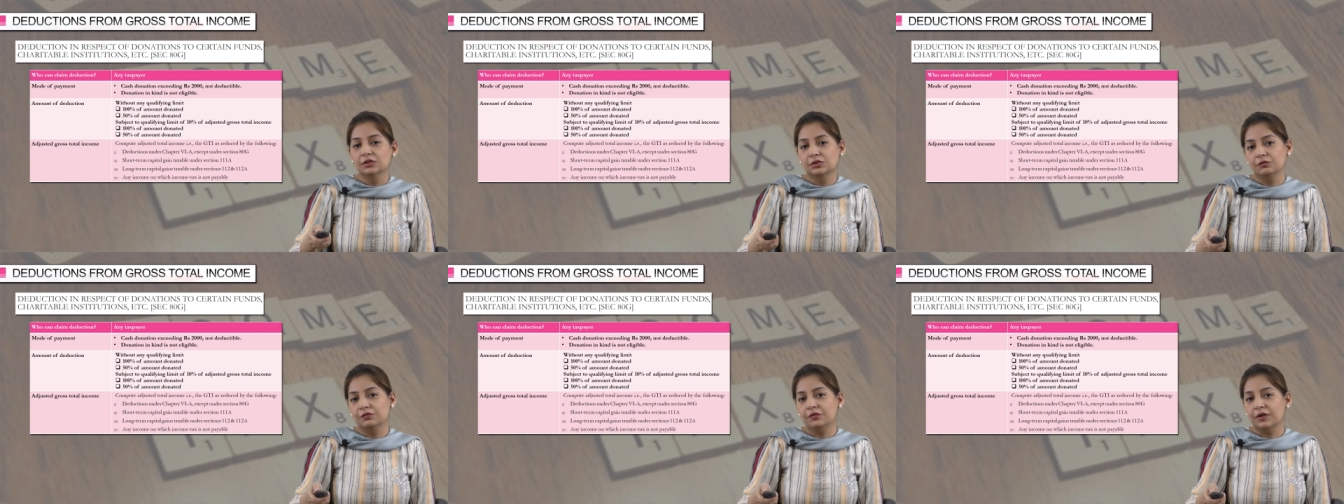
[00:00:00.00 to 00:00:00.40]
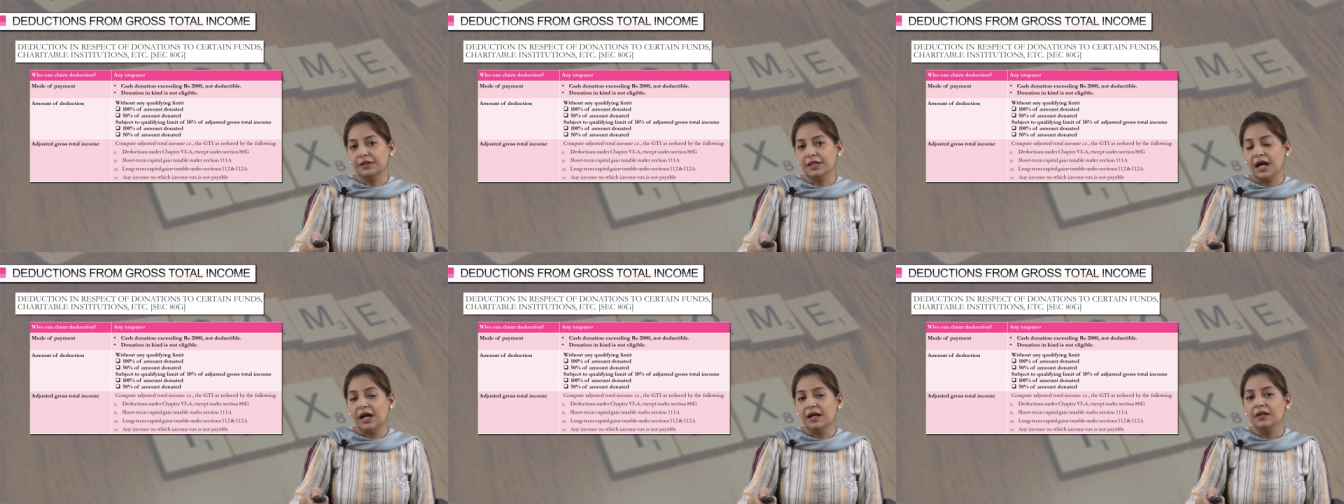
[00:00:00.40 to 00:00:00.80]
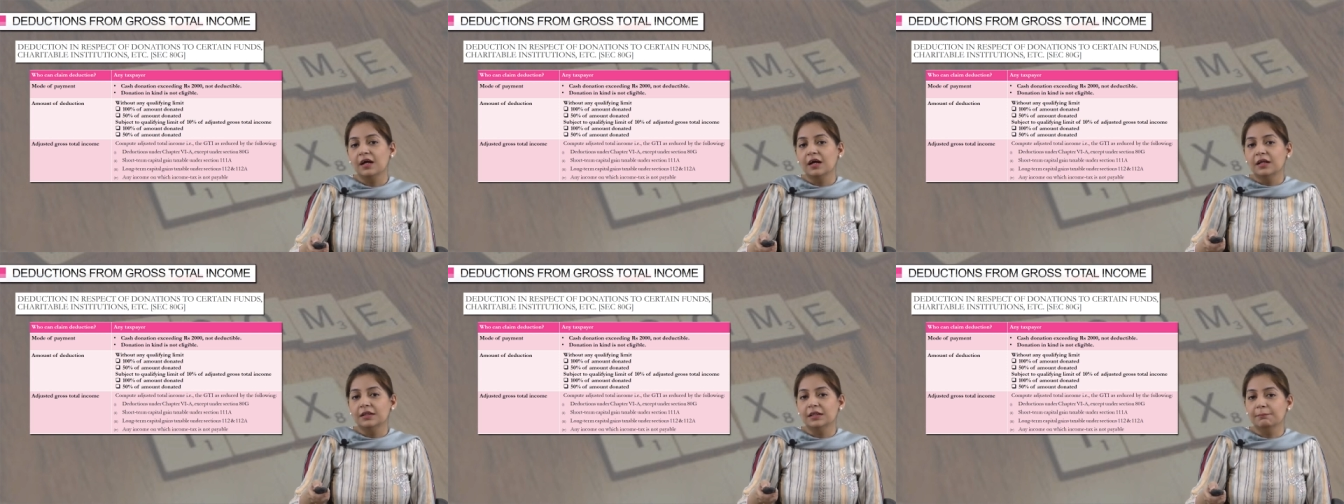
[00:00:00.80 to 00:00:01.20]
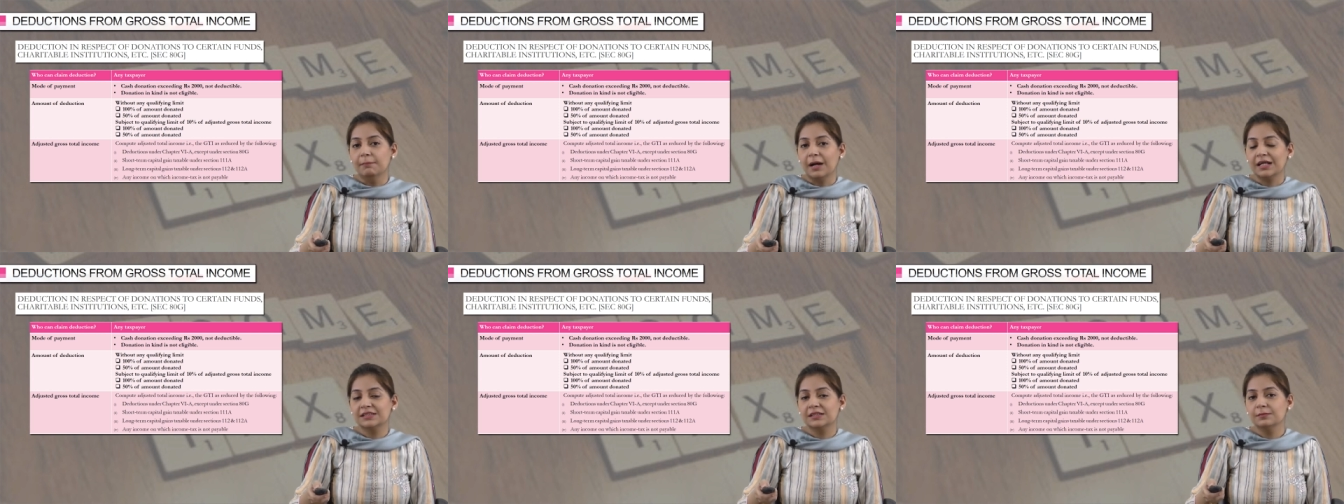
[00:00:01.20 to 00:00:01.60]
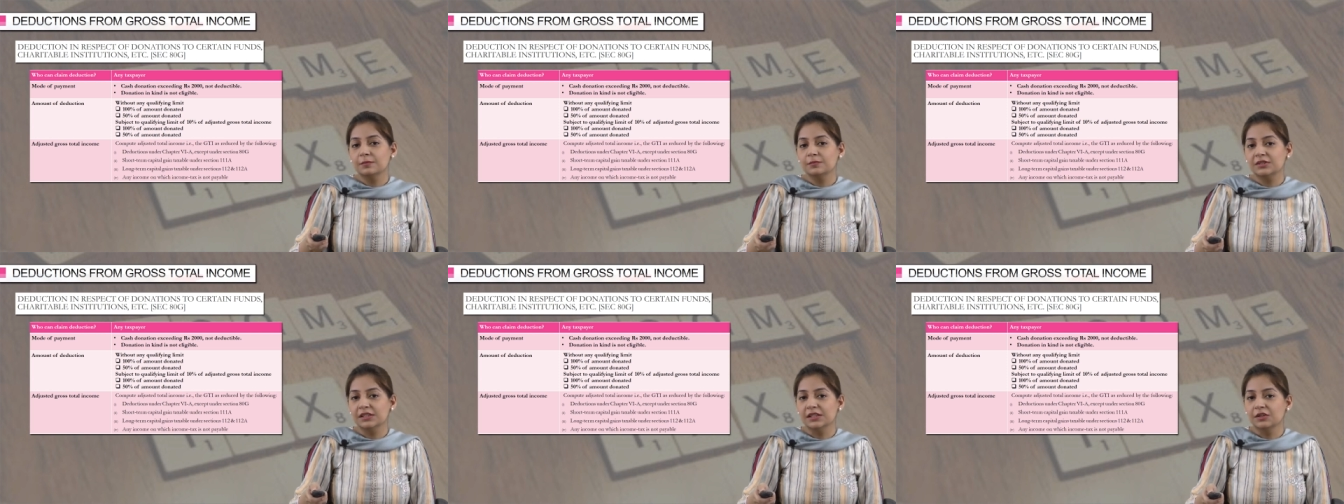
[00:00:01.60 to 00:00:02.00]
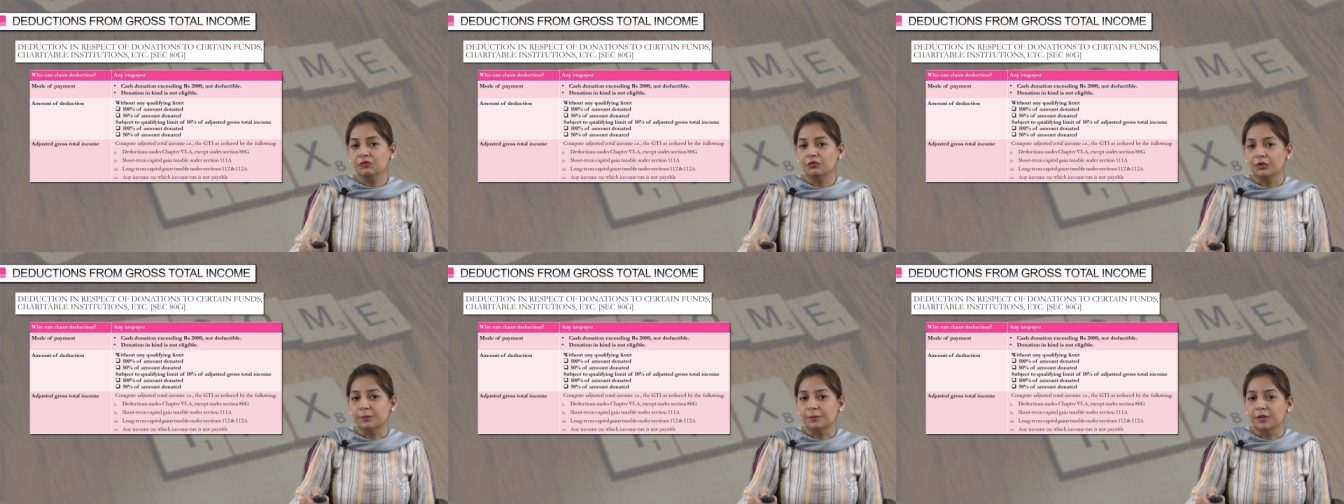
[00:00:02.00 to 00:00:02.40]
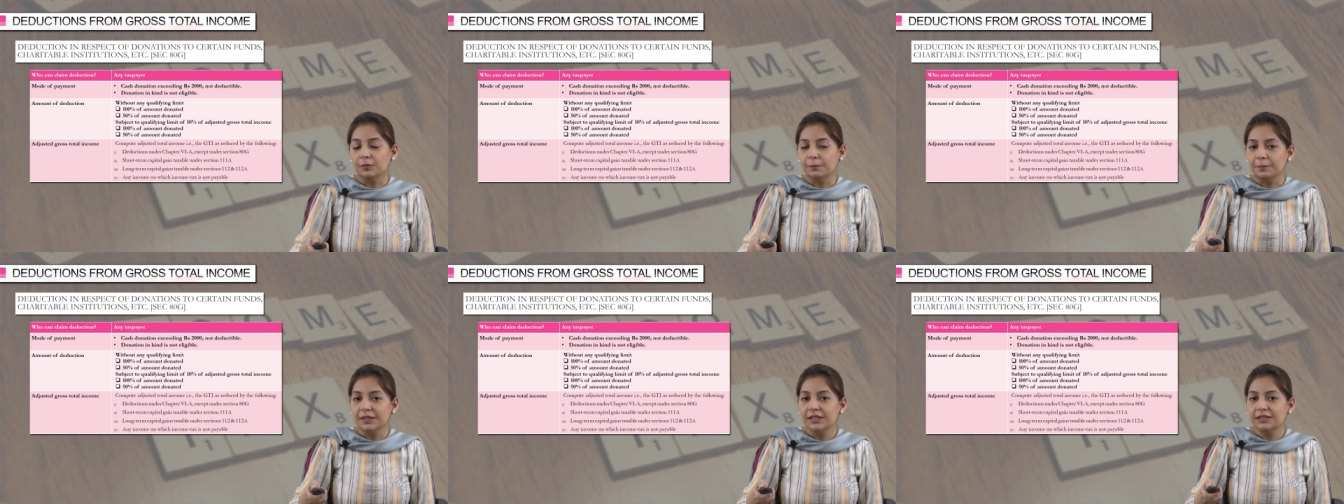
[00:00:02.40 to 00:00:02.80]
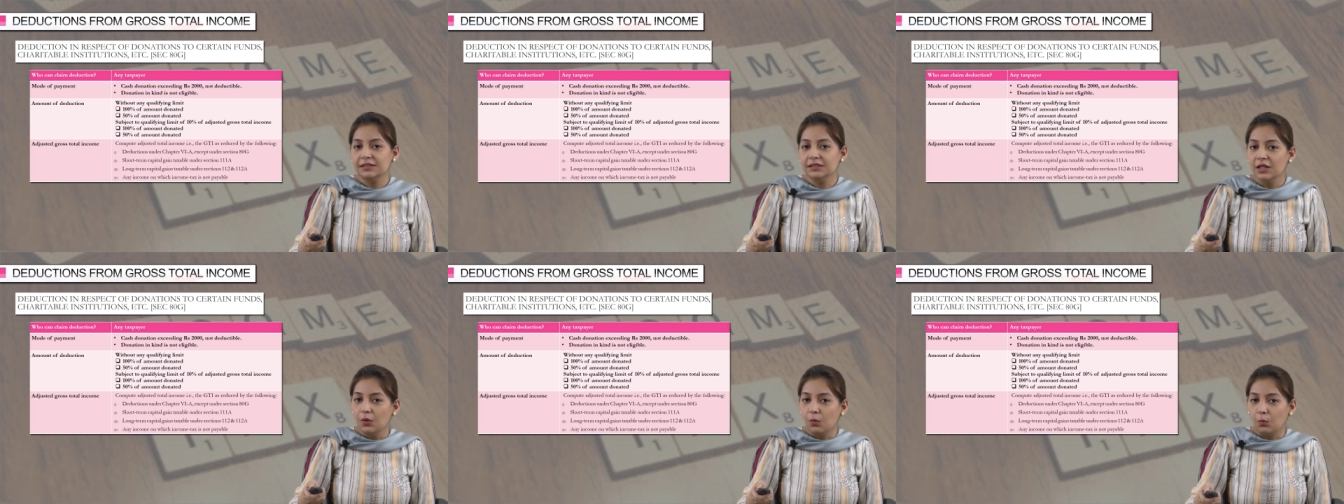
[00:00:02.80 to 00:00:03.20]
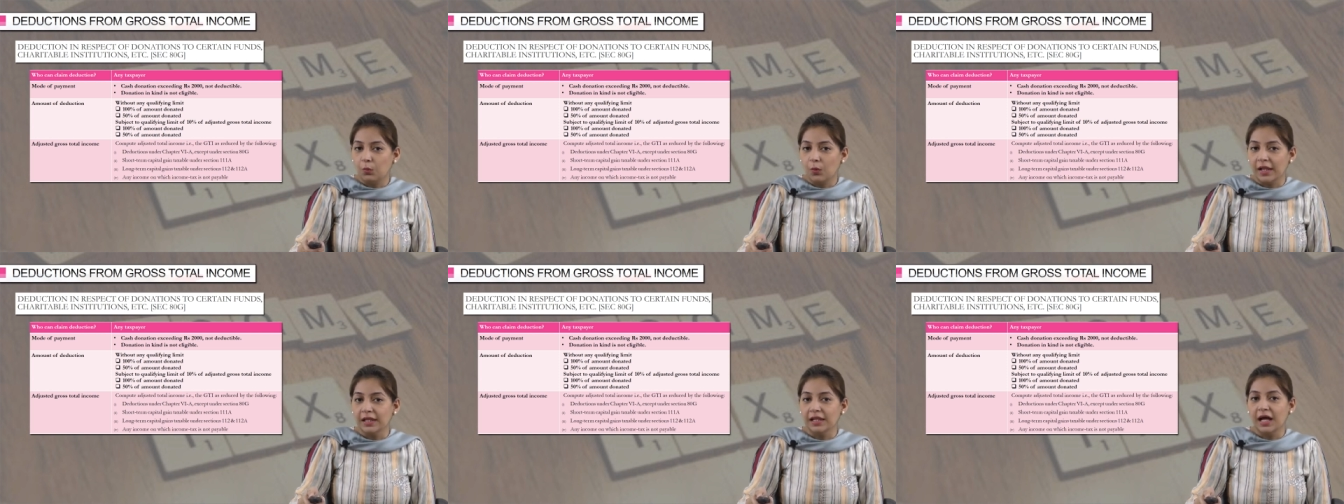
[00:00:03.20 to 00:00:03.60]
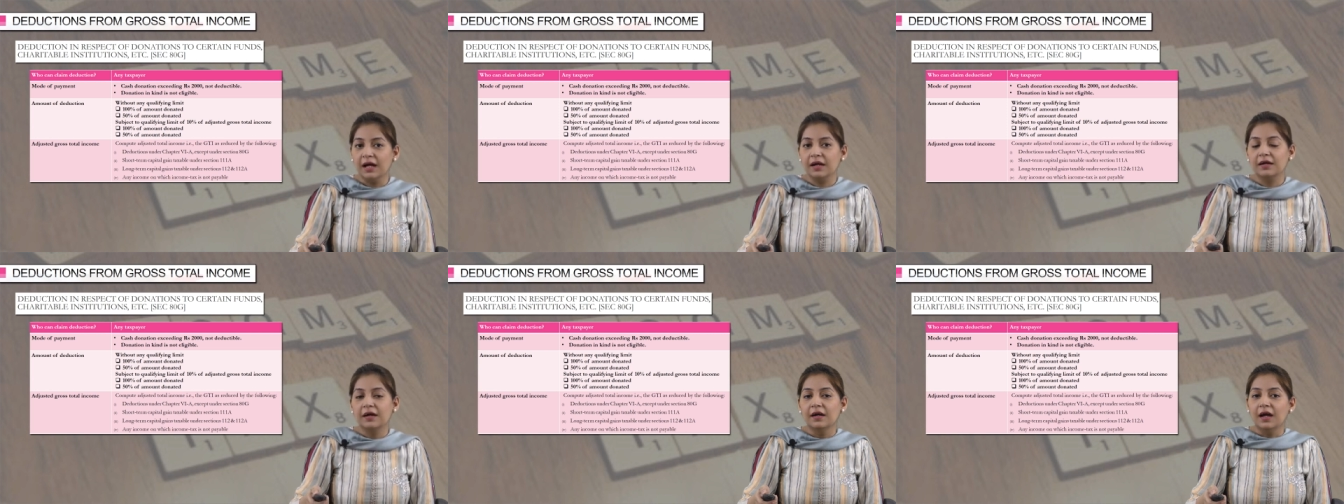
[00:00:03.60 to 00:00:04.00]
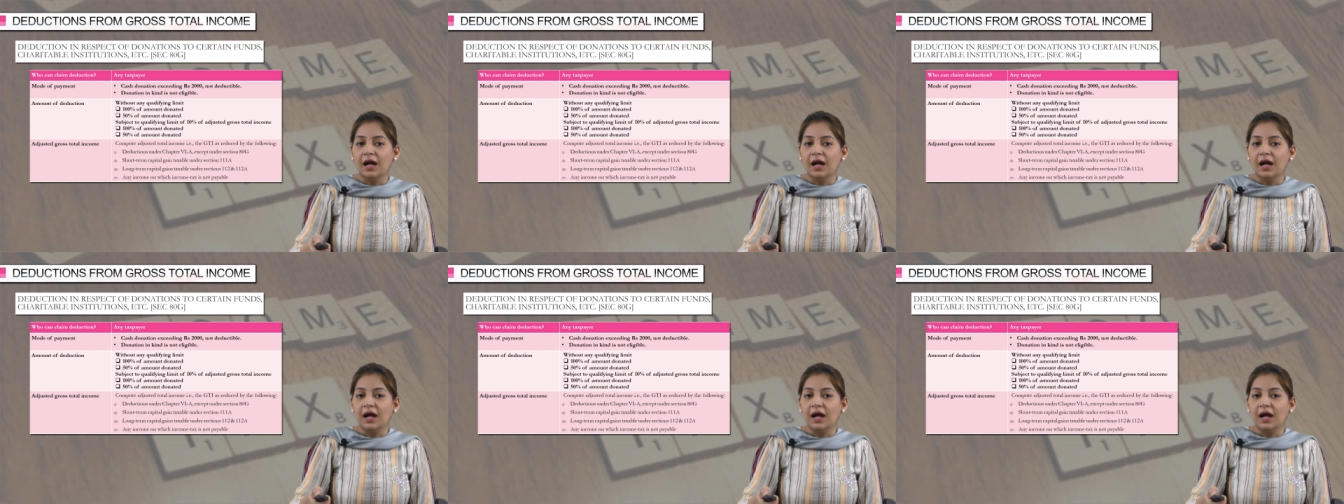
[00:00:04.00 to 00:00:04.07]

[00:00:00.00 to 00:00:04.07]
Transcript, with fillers: so for that the maximum ceiling would be rupees 1 lakh